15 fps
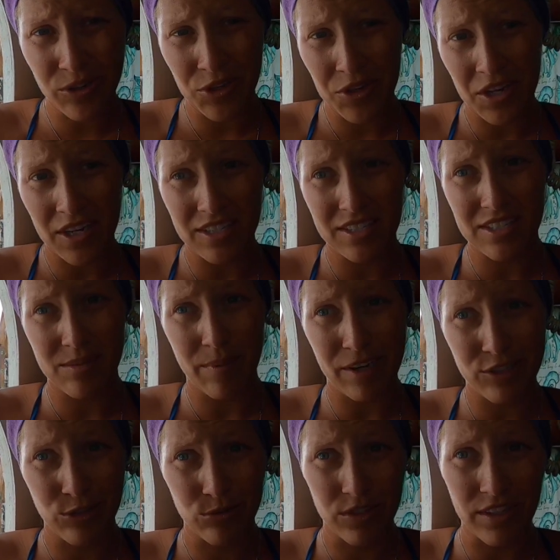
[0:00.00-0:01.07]
and you need a
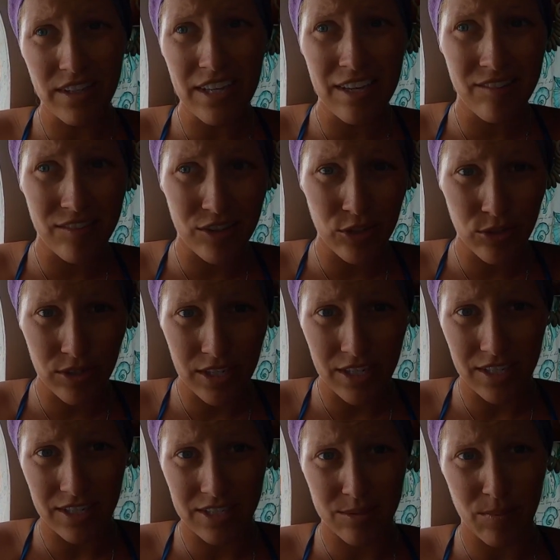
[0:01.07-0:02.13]
despacho to leave and you
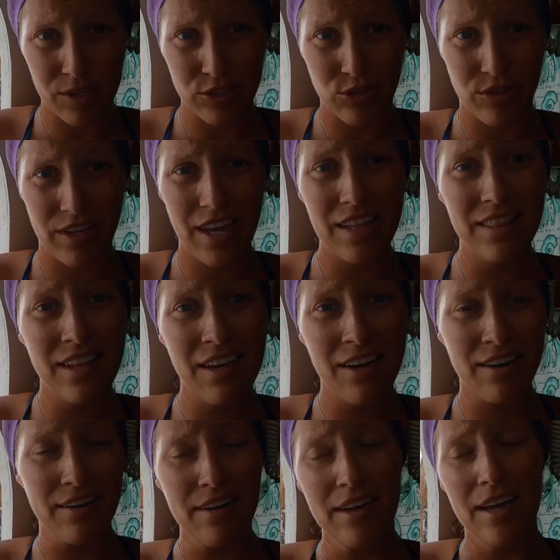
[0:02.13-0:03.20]
need a despacho to get
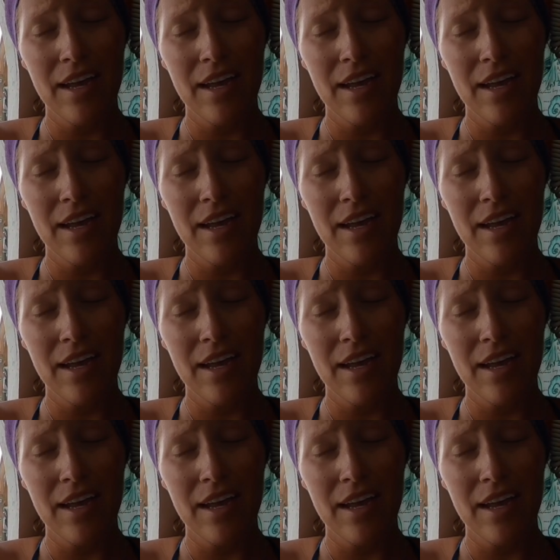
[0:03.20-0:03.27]
there,